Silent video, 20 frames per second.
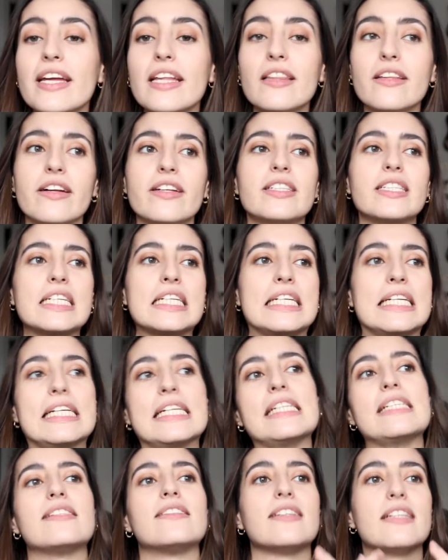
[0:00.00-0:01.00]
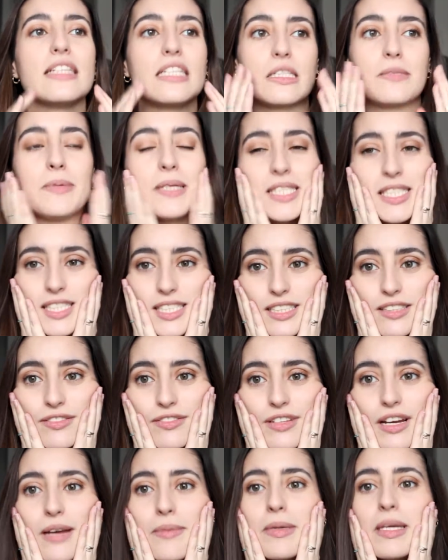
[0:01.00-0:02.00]
in London is expensive.
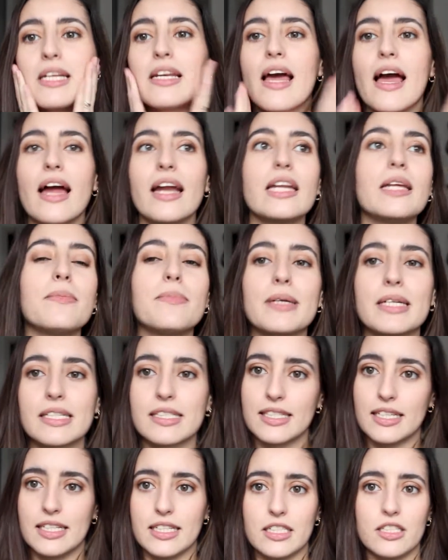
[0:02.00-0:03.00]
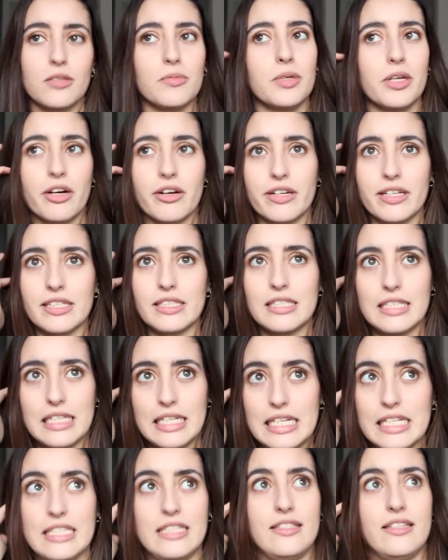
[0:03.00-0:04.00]
I mean, any big city, to be honest,
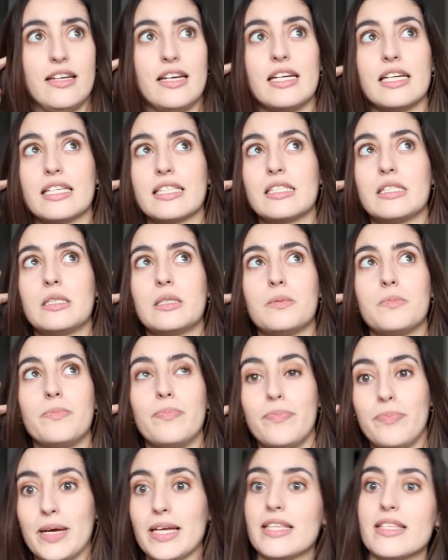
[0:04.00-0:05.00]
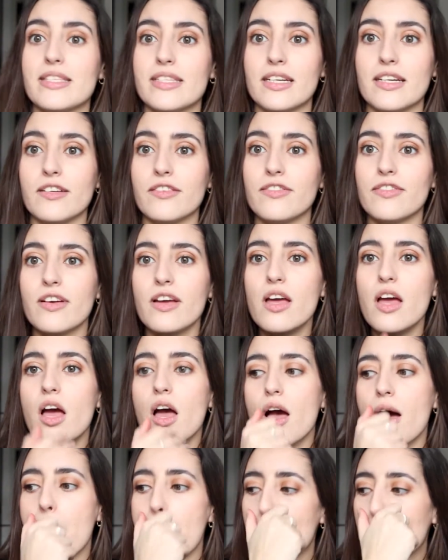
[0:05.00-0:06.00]
is expensive.
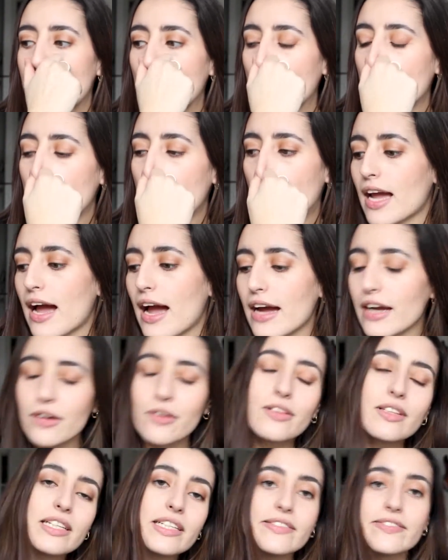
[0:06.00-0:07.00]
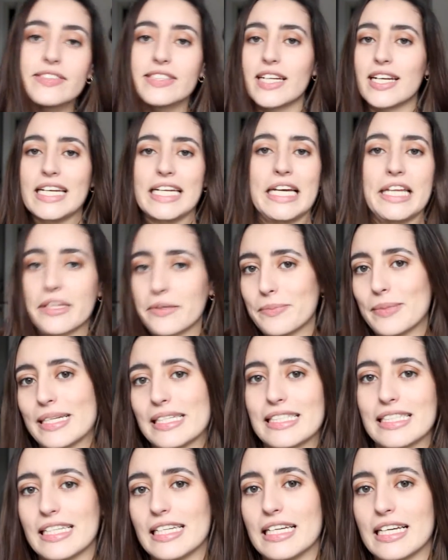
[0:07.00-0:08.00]
But I don't live in any other big
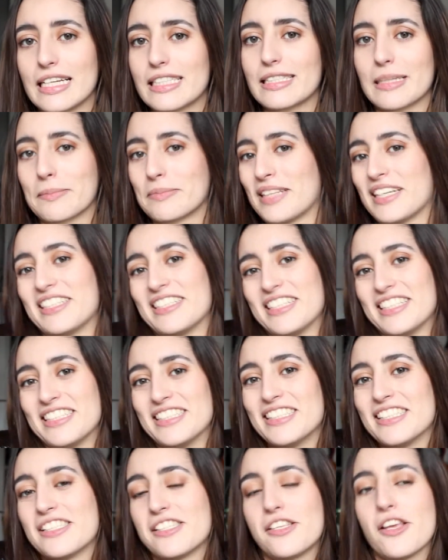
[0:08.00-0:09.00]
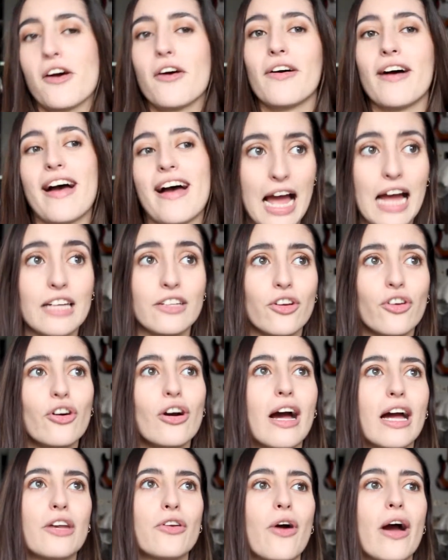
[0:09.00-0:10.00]
city except London. So I
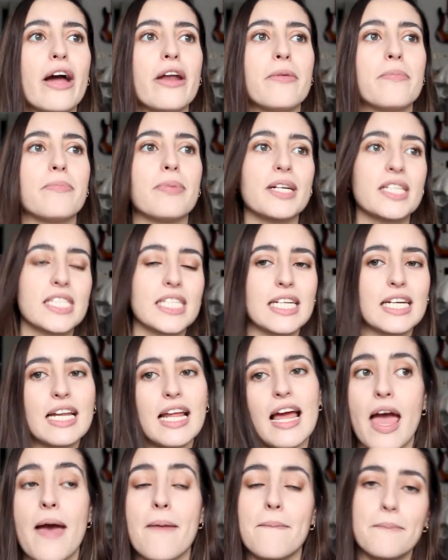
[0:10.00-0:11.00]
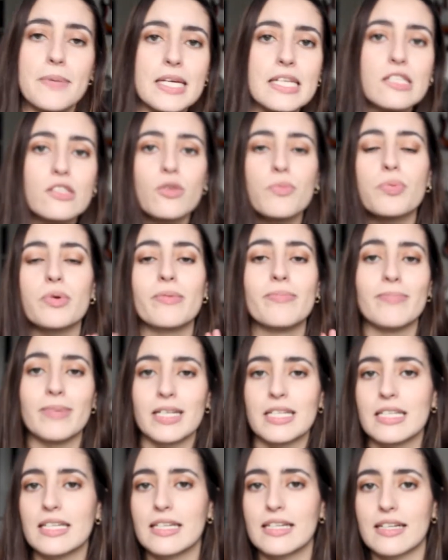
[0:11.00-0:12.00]
know how to budget and be super
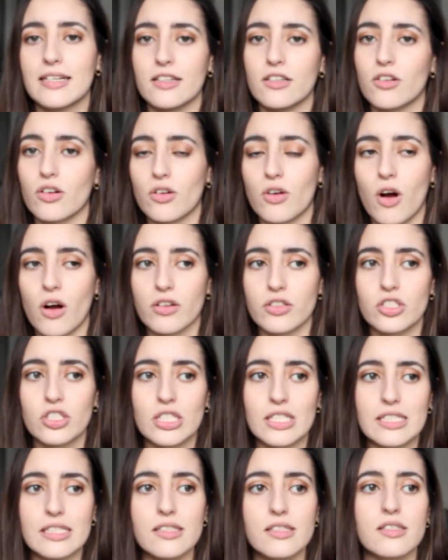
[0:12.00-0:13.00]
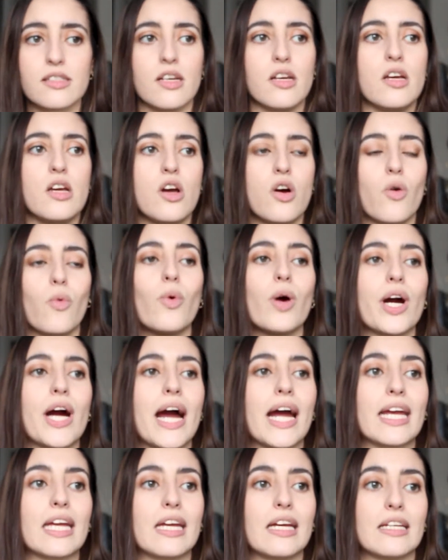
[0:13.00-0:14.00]
money conscious where
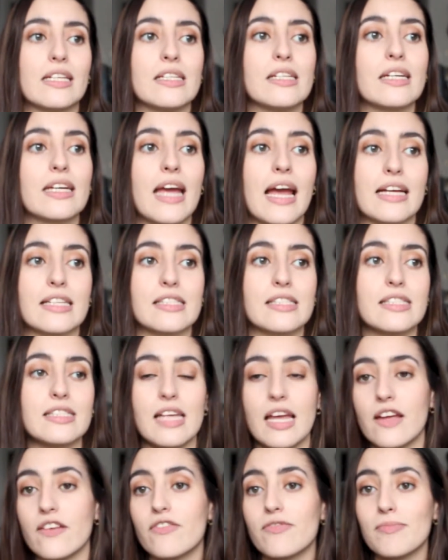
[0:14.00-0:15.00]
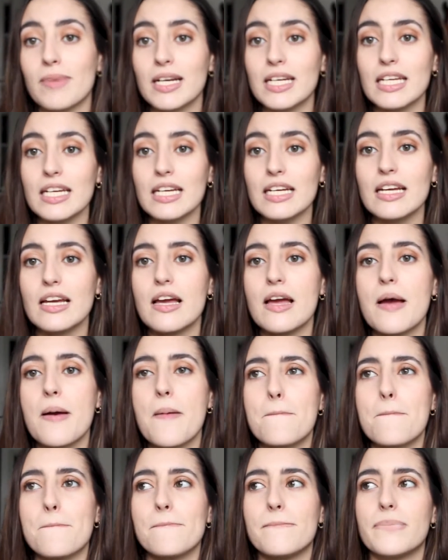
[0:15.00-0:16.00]
I can save money,
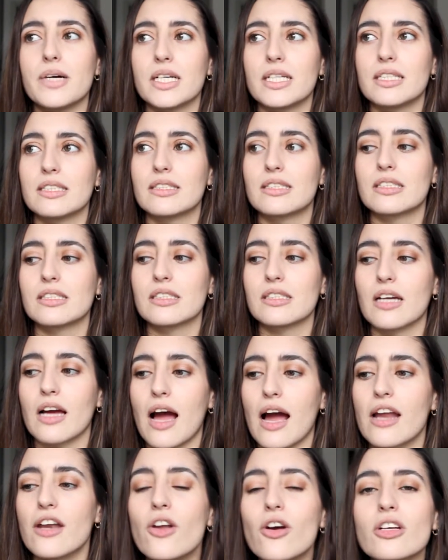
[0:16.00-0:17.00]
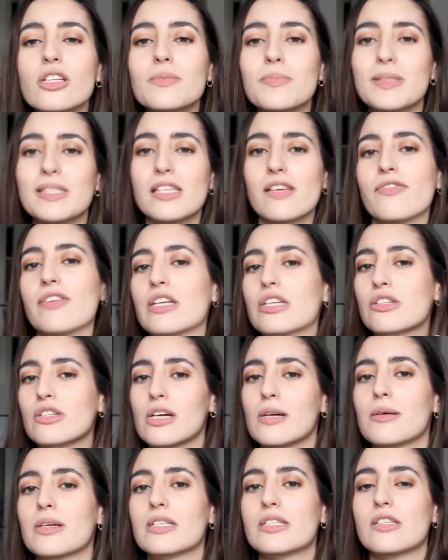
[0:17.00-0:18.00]
but I know specific
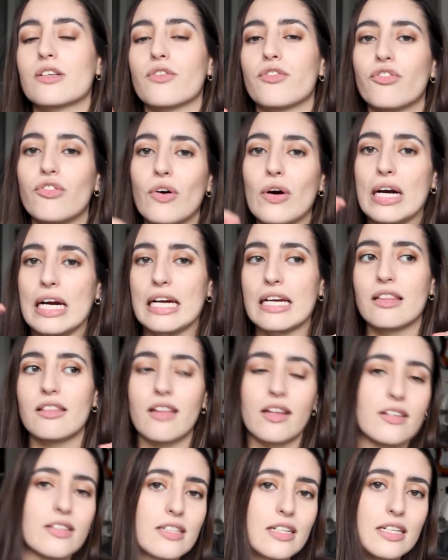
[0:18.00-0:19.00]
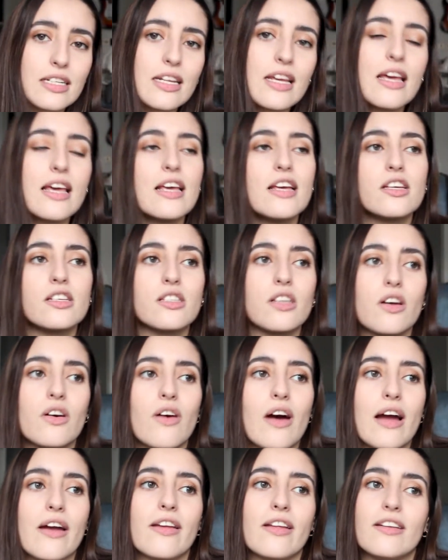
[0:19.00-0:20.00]
tricks for London. So
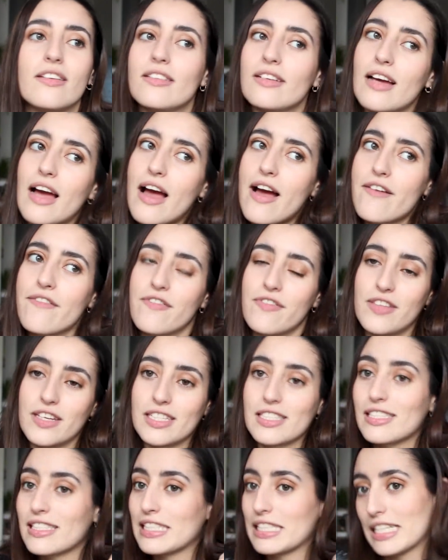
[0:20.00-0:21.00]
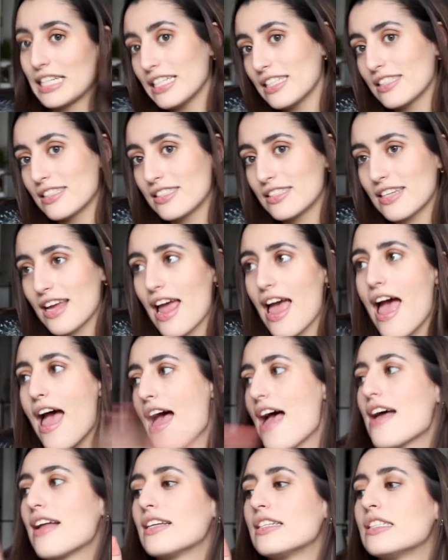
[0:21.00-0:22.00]
I have this list.
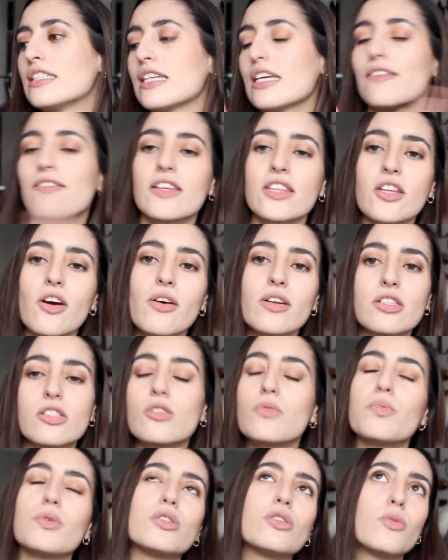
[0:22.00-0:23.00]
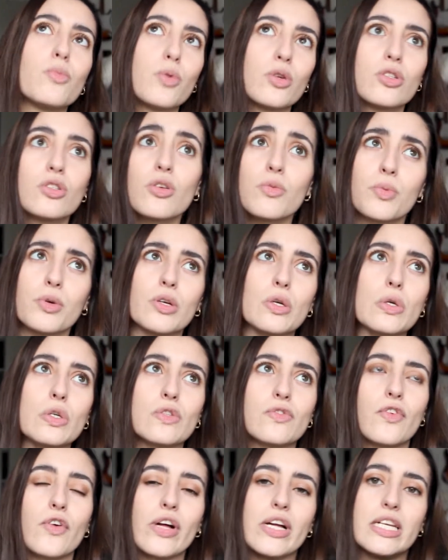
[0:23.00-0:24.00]
And even though it's super
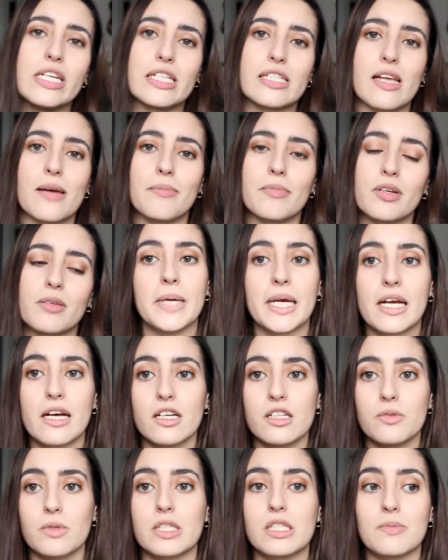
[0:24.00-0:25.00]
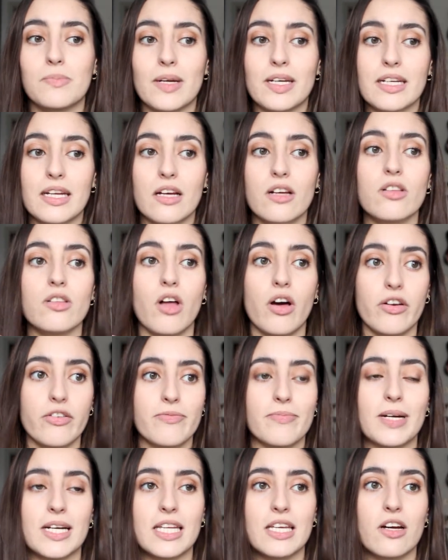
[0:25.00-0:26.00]
useful in December because we're spending a lot of
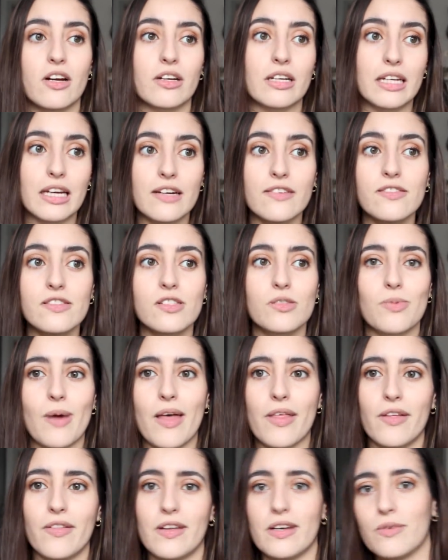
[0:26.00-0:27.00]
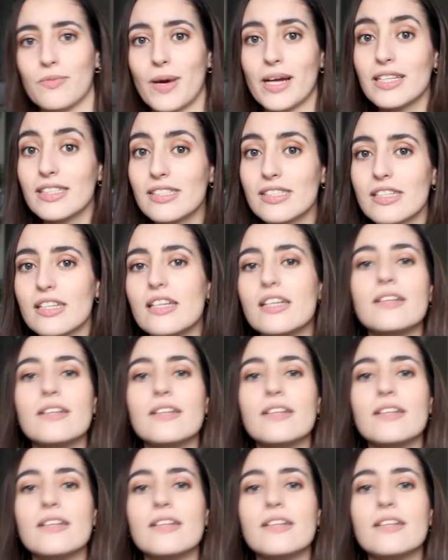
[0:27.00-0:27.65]
money on gifts rather than rent,